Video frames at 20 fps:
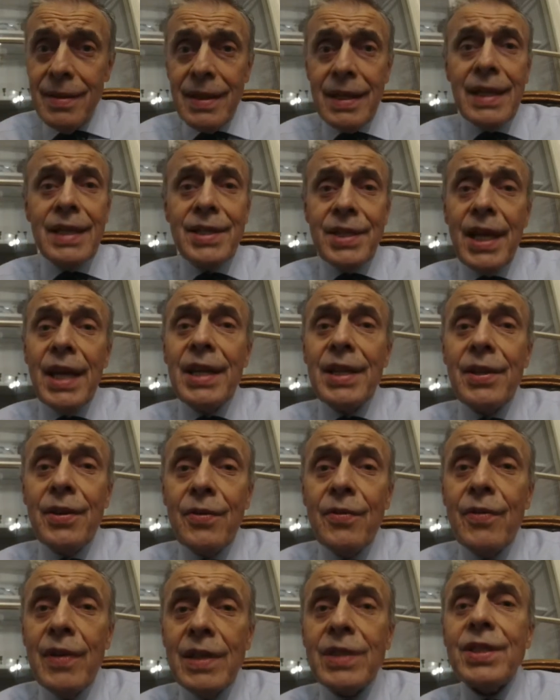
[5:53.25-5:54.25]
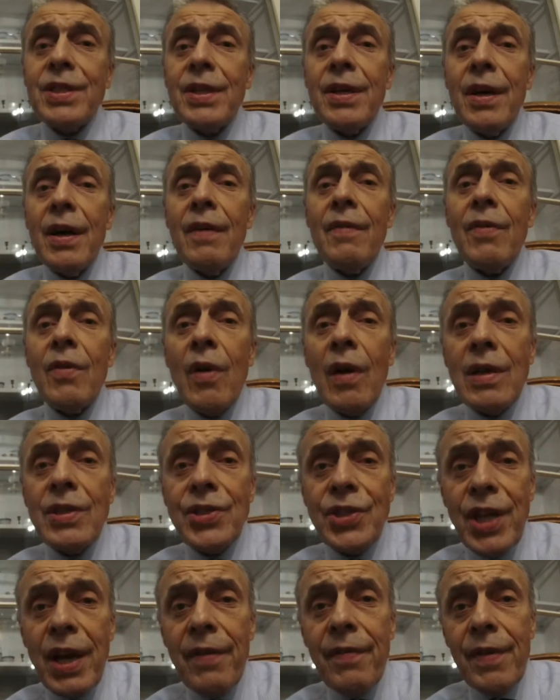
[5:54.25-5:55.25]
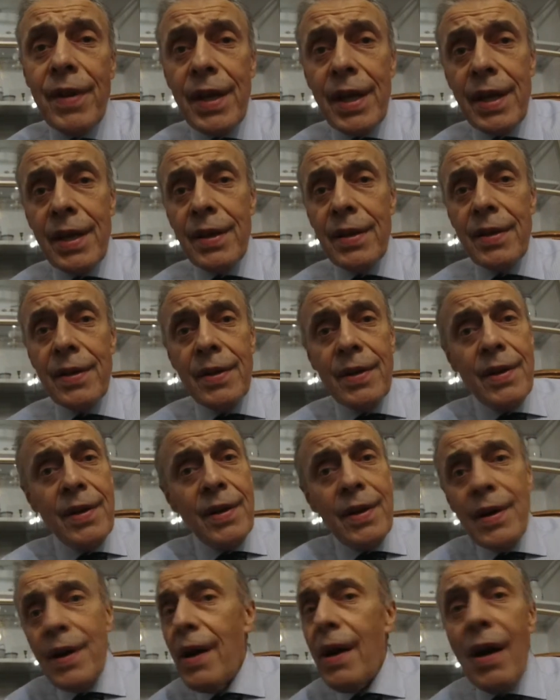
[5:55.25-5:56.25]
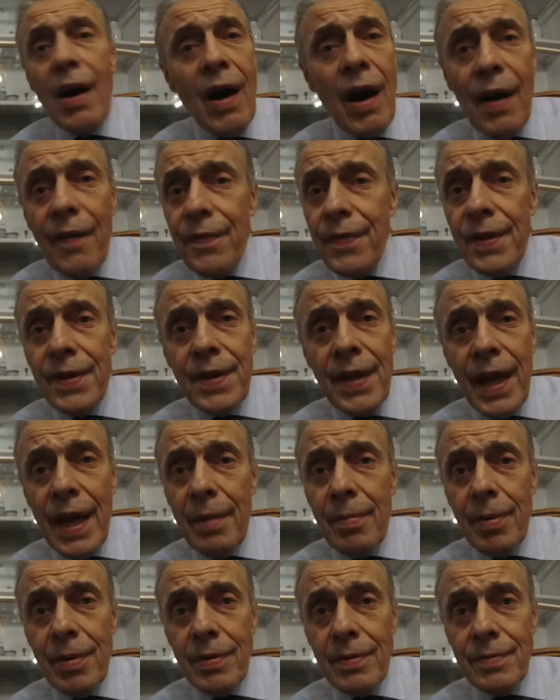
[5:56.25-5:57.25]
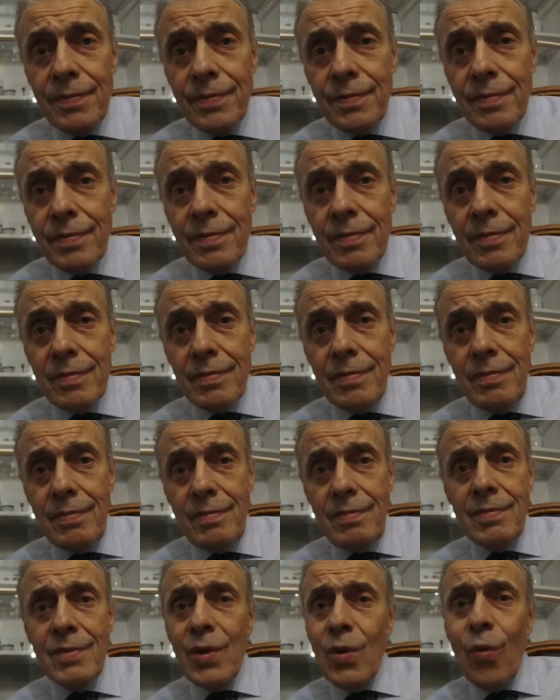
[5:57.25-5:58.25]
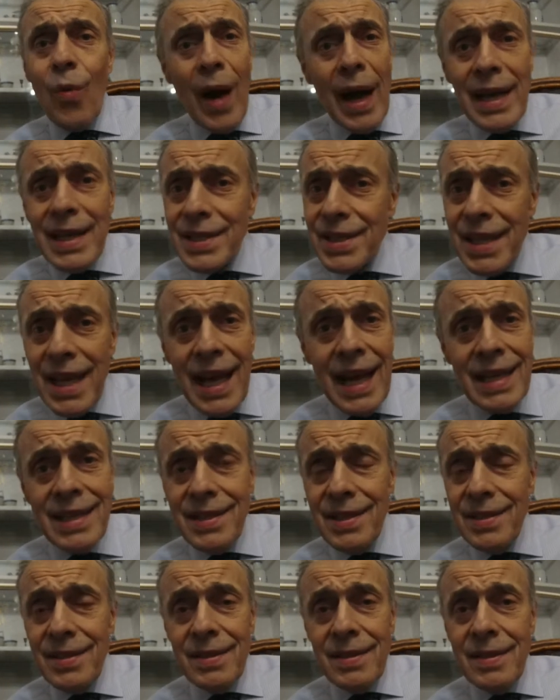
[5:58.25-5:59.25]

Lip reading: can take the risk of longevity off the table. Why is that?